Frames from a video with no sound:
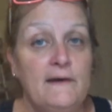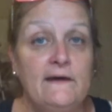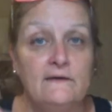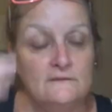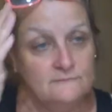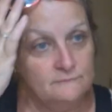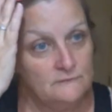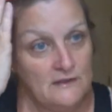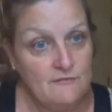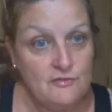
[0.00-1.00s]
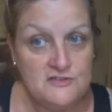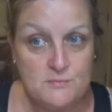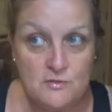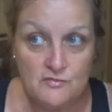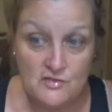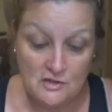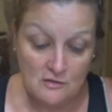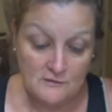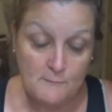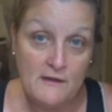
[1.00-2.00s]
bell when I first moved
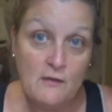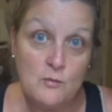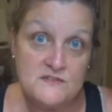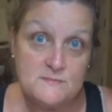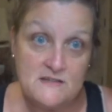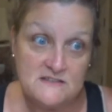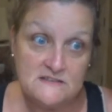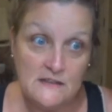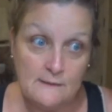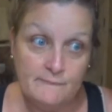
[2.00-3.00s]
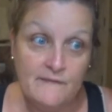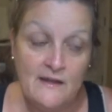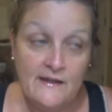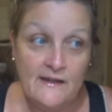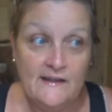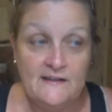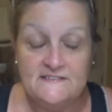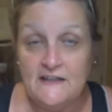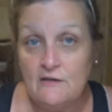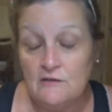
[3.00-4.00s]
here. The bell was messed up and it
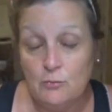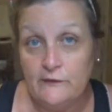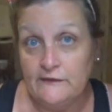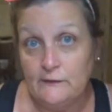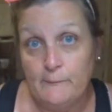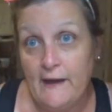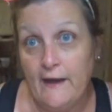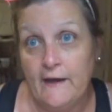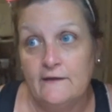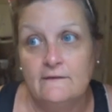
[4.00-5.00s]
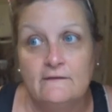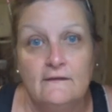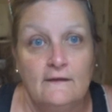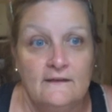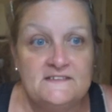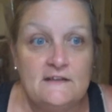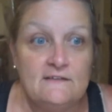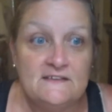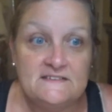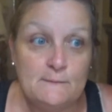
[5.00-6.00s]
sounded really bad. It
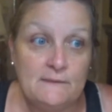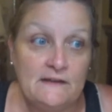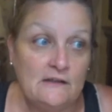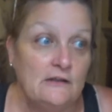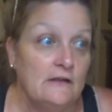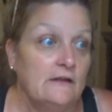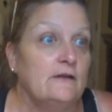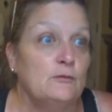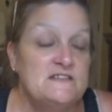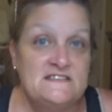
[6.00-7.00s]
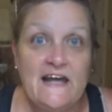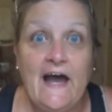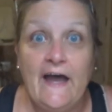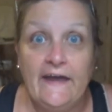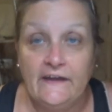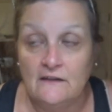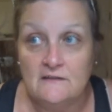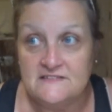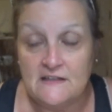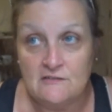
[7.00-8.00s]
sounded like somebody was dying.
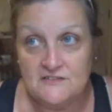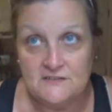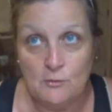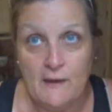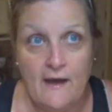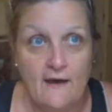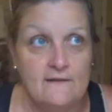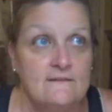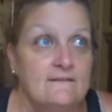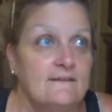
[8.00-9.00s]
It sounded so bad.